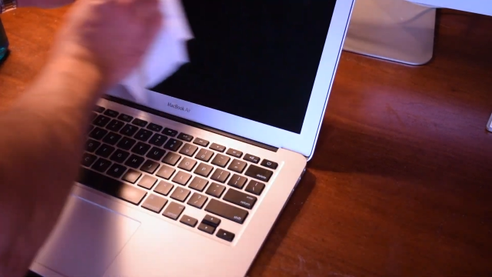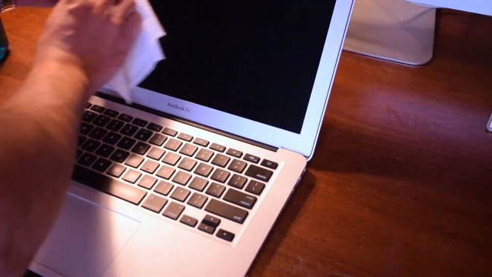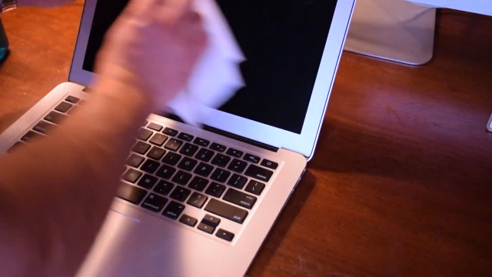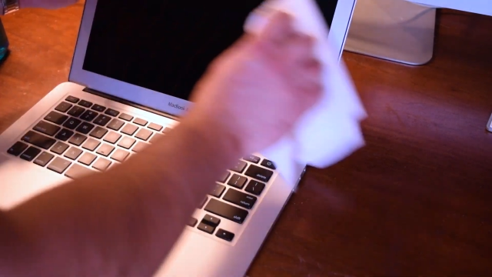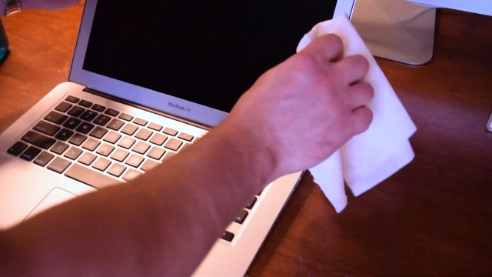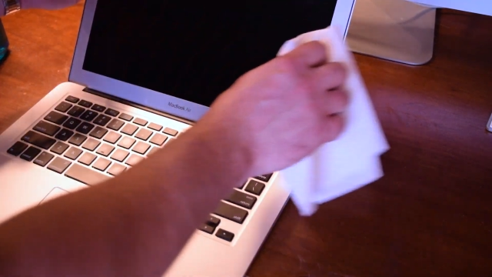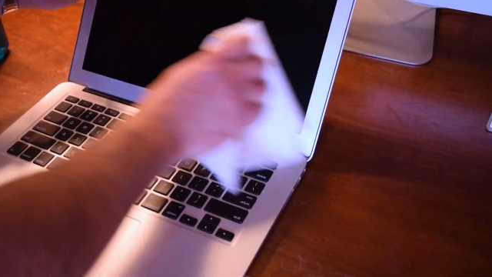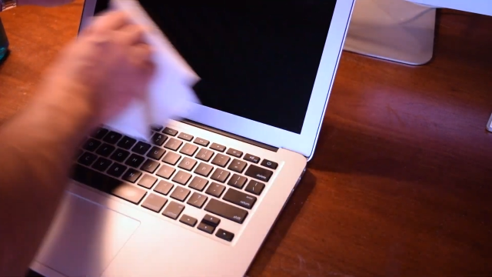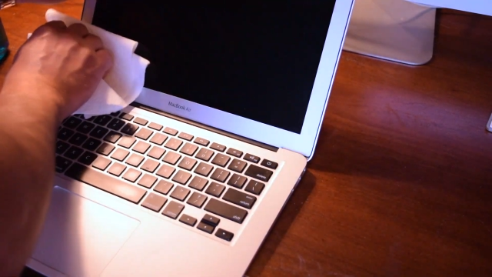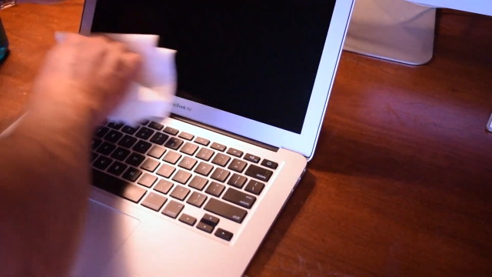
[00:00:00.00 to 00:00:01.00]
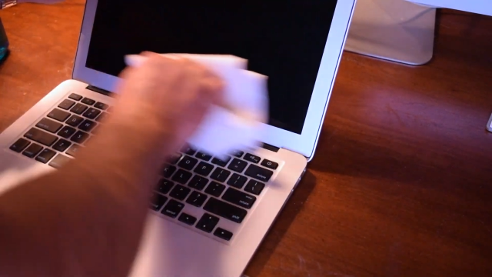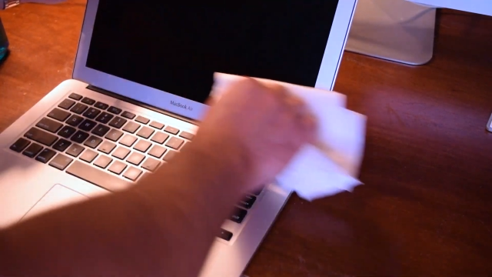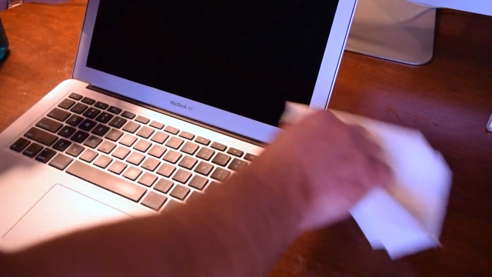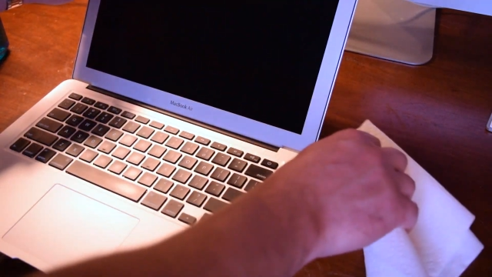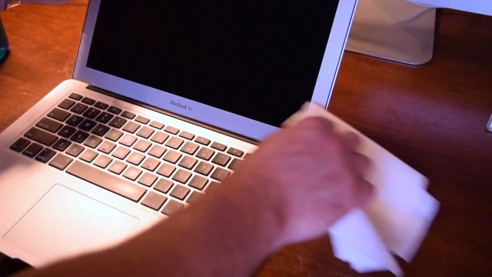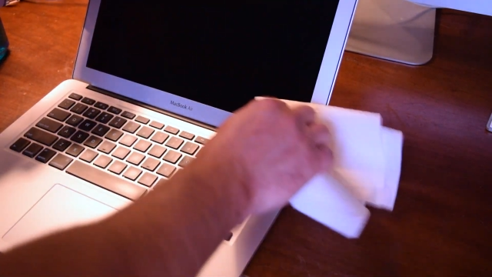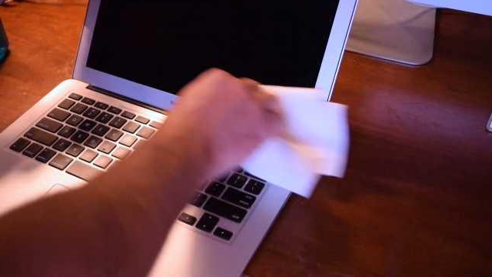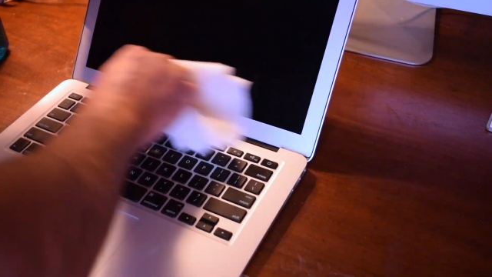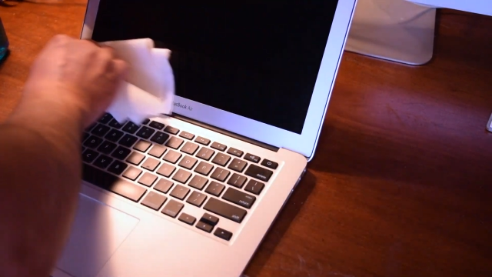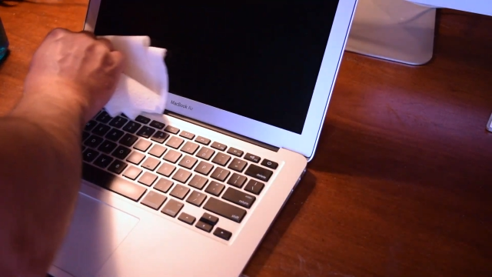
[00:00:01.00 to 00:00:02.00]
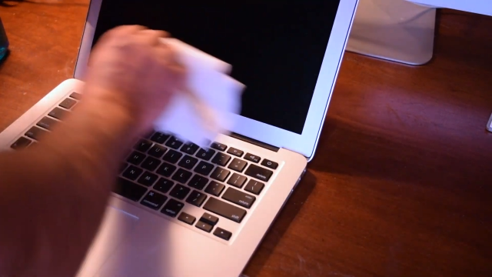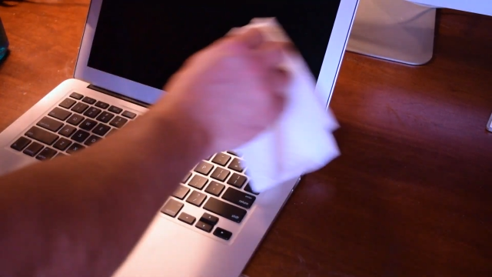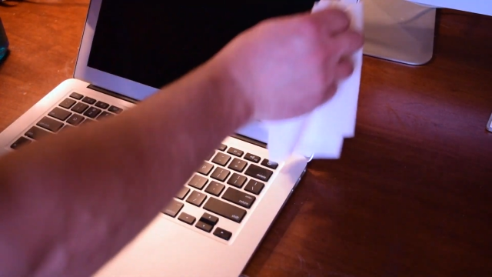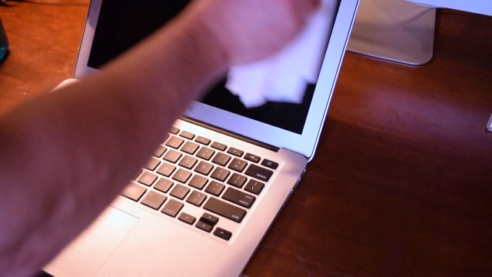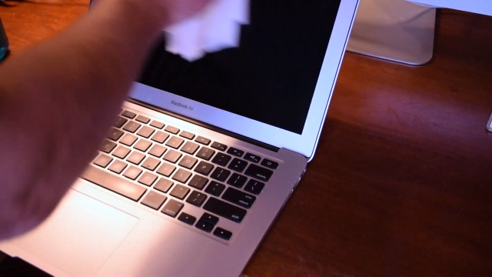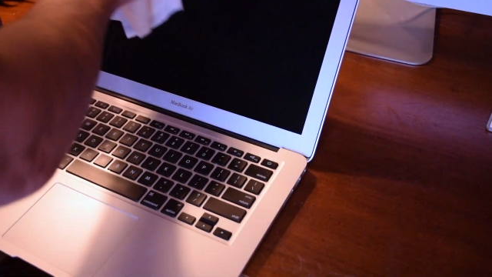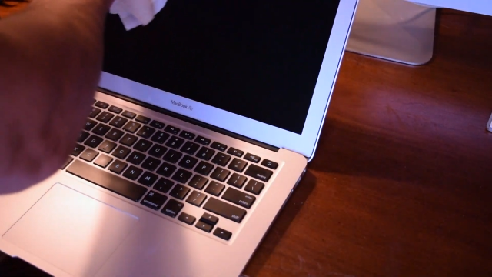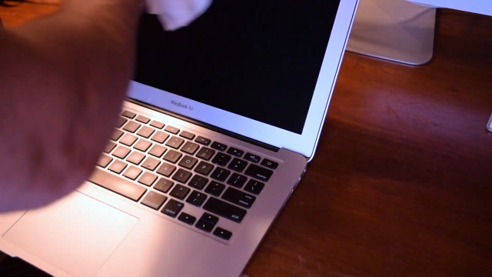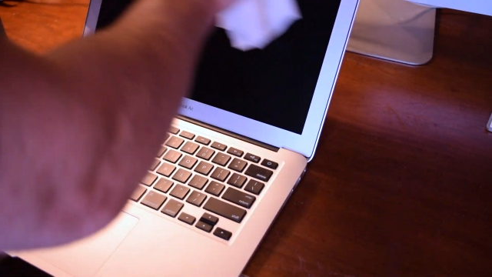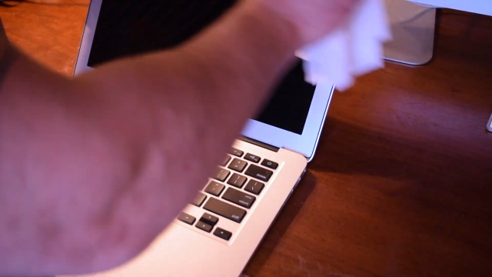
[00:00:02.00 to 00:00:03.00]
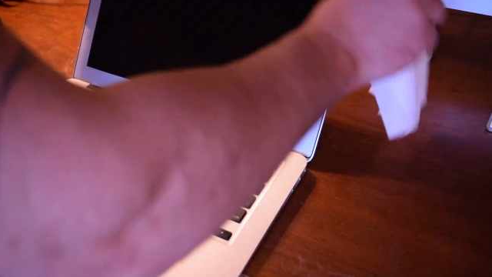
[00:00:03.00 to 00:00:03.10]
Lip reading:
[unreadable: no face in view]